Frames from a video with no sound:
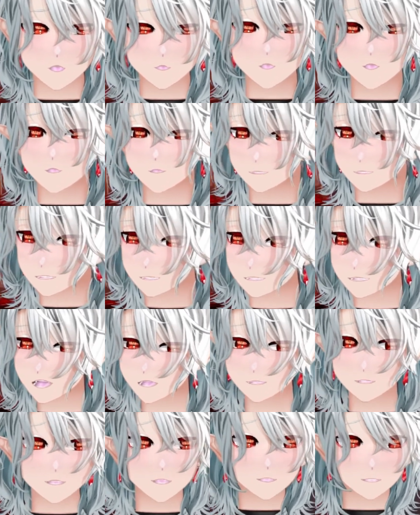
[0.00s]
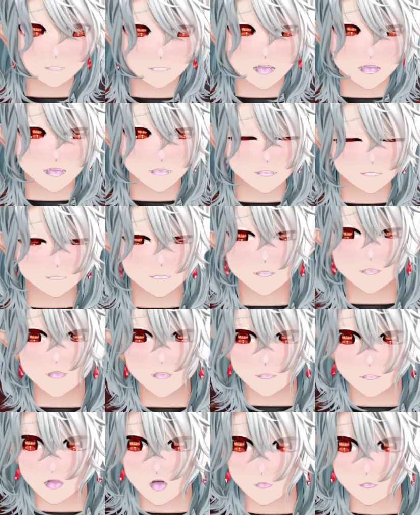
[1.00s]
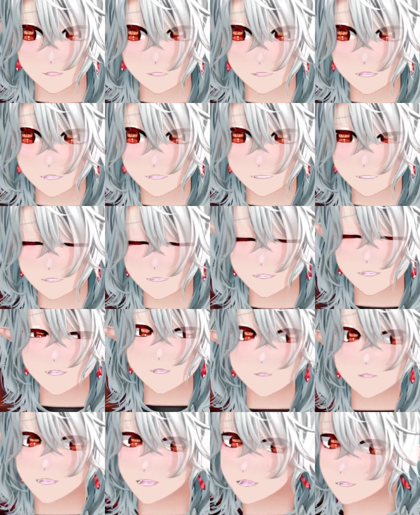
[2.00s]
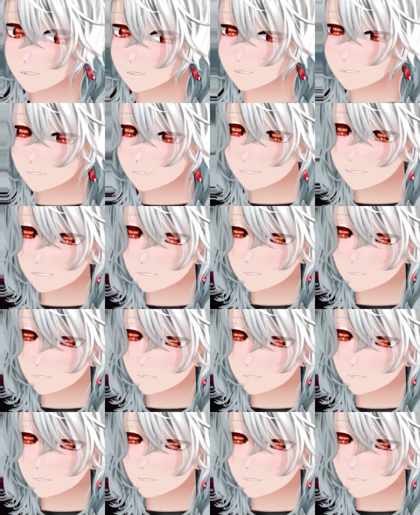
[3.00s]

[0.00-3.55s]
You got to fix it up, you got to clean it up, and then you got to order stuff, and then you got to manage it.